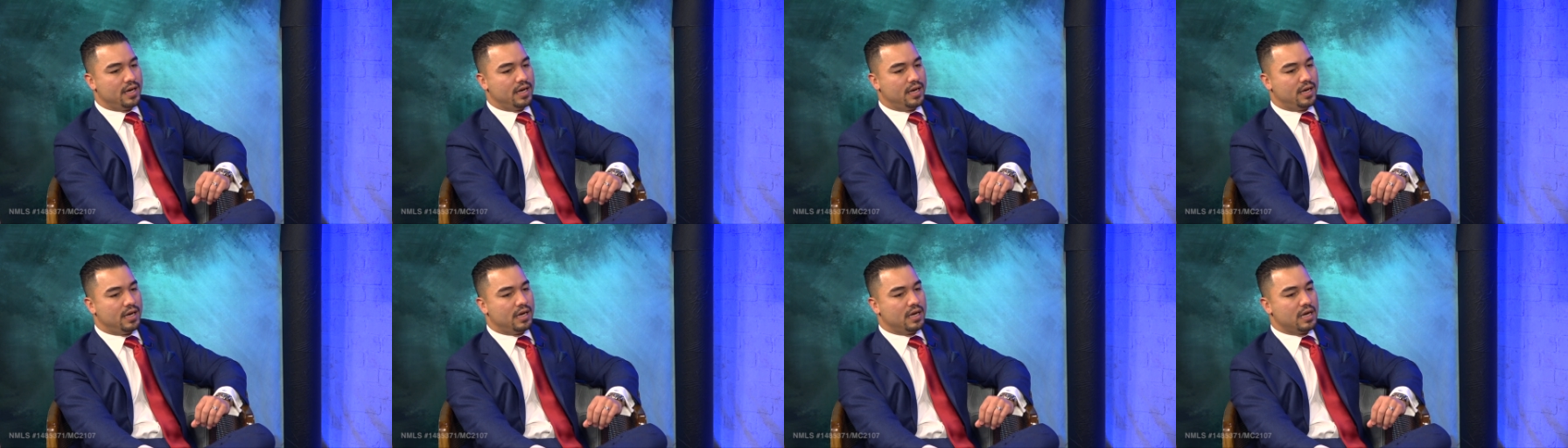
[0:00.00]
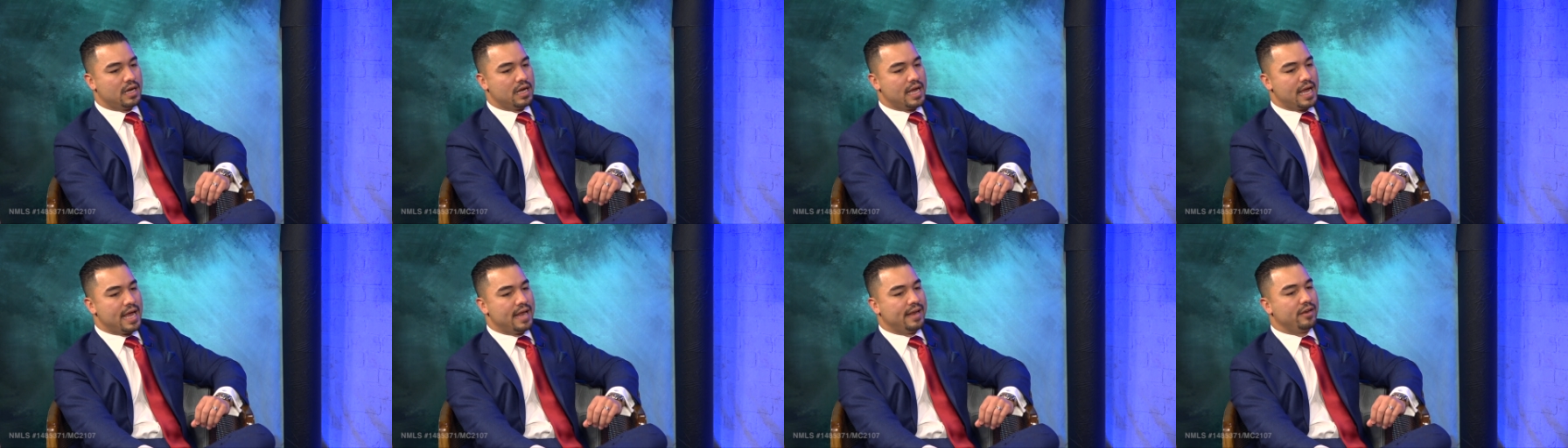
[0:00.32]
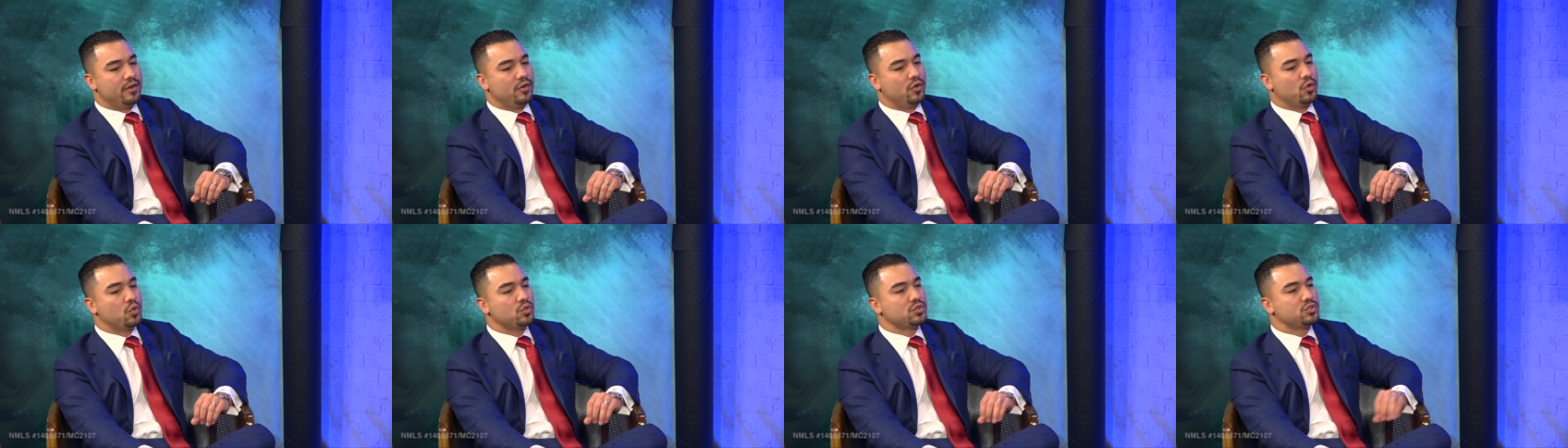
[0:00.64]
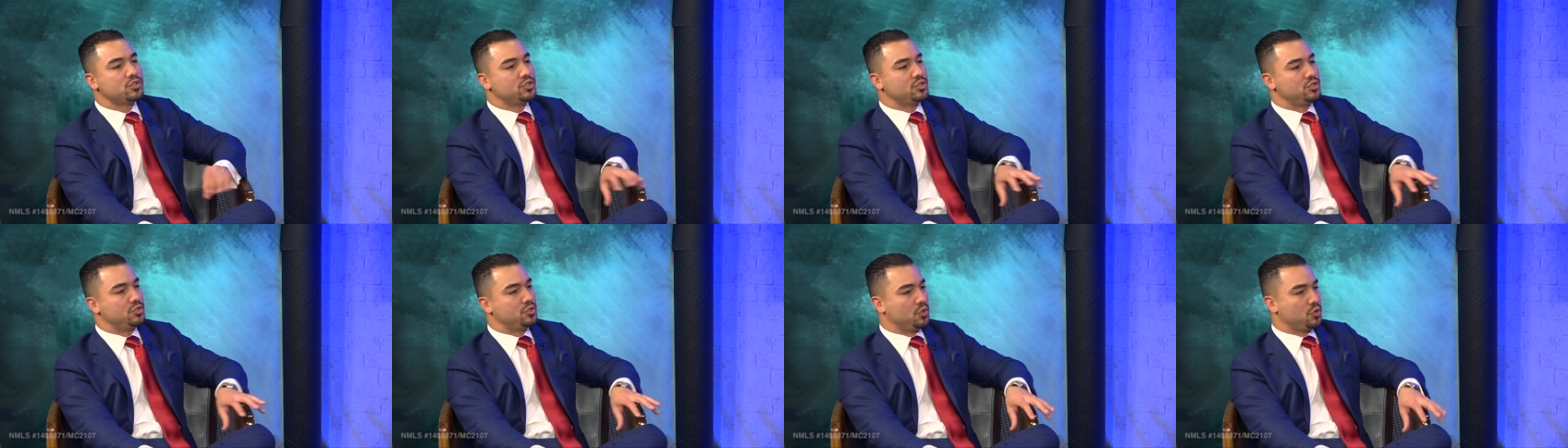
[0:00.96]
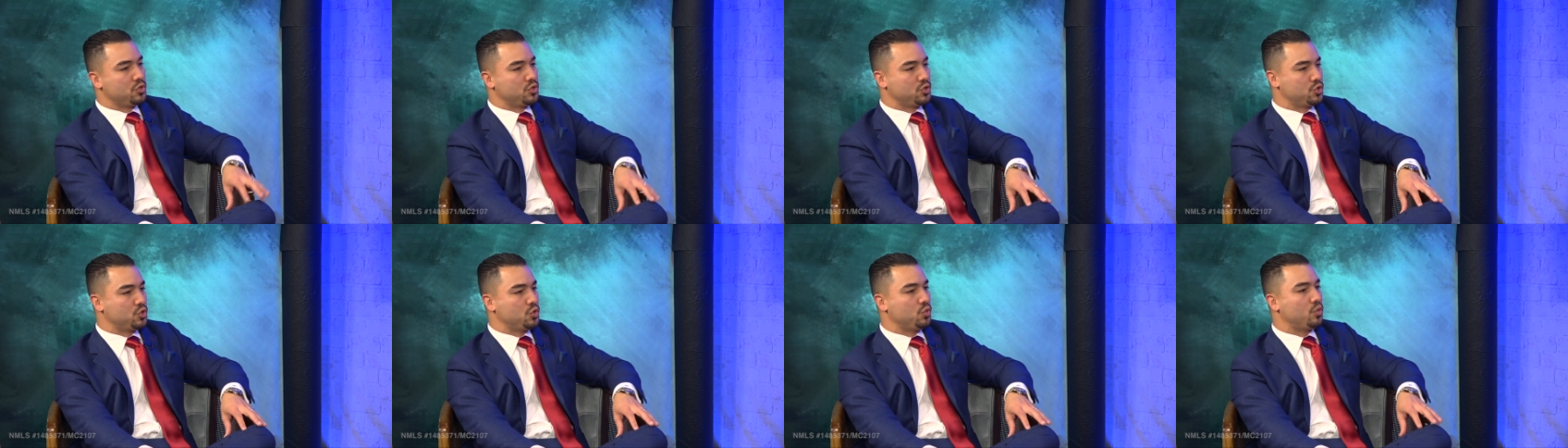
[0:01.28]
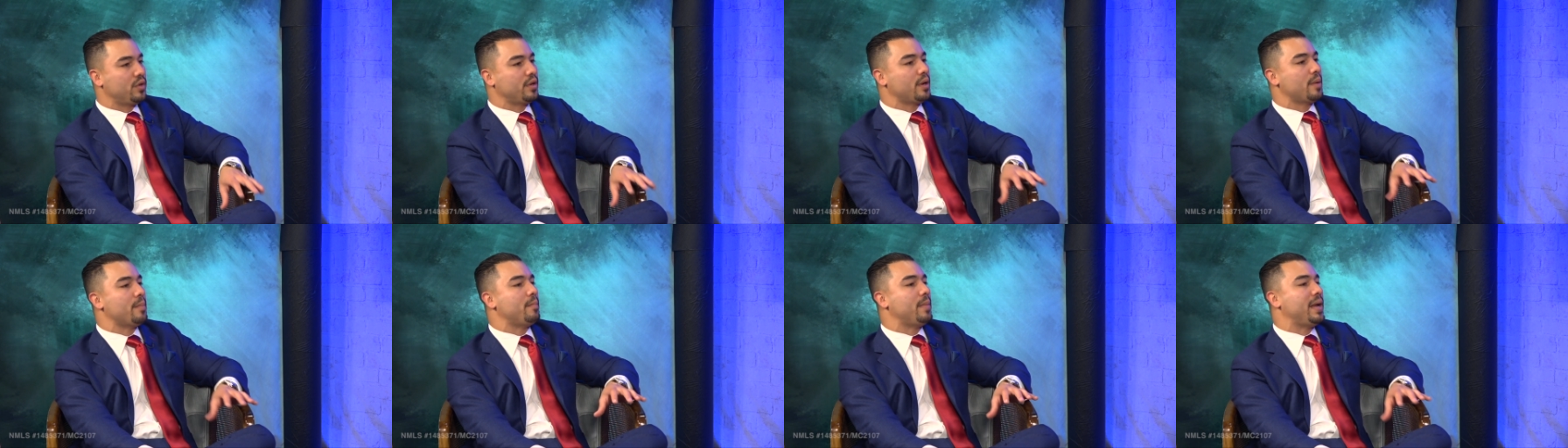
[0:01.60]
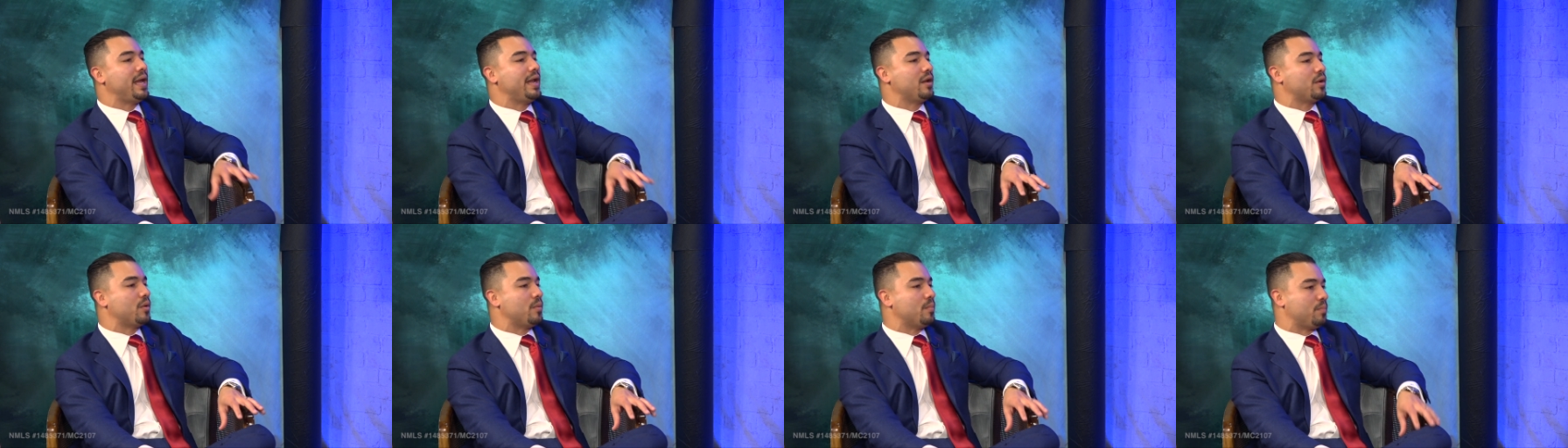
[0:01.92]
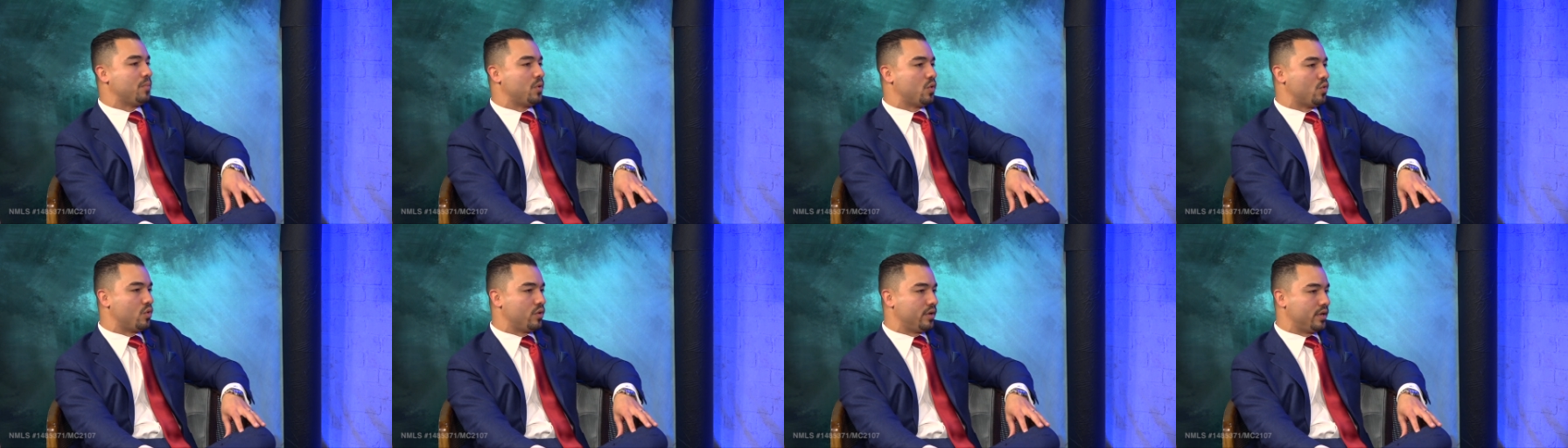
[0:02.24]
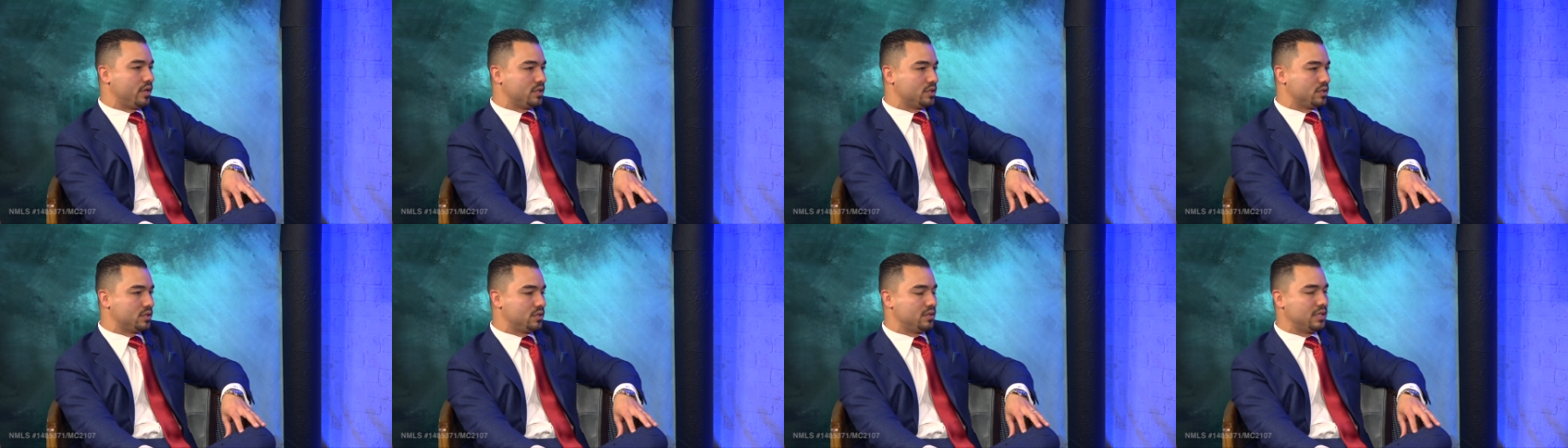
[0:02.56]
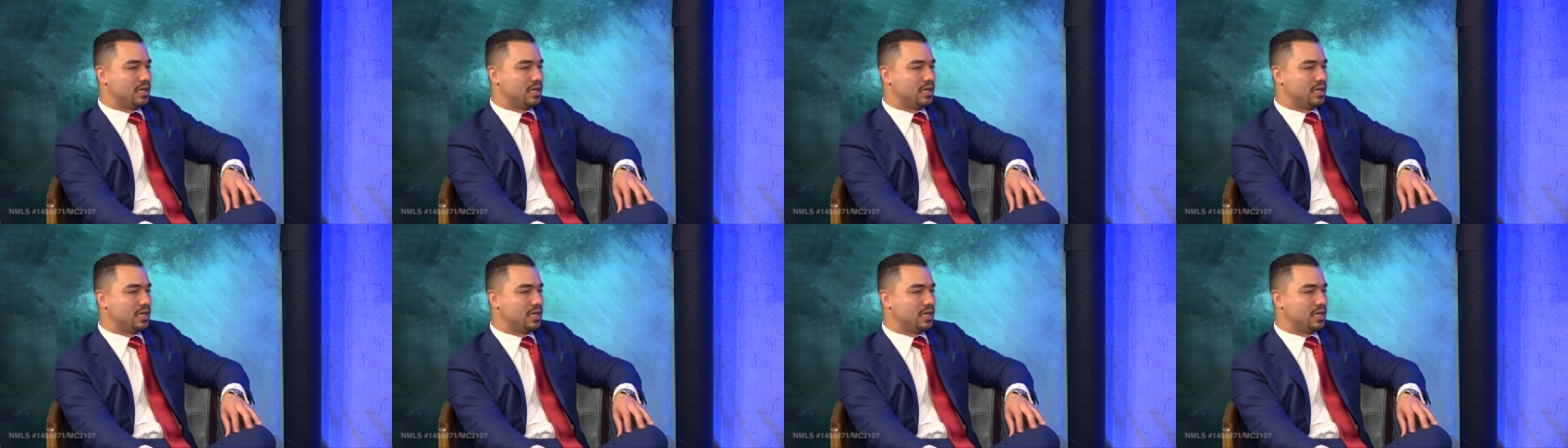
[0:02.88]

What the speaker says: and those two are the main components.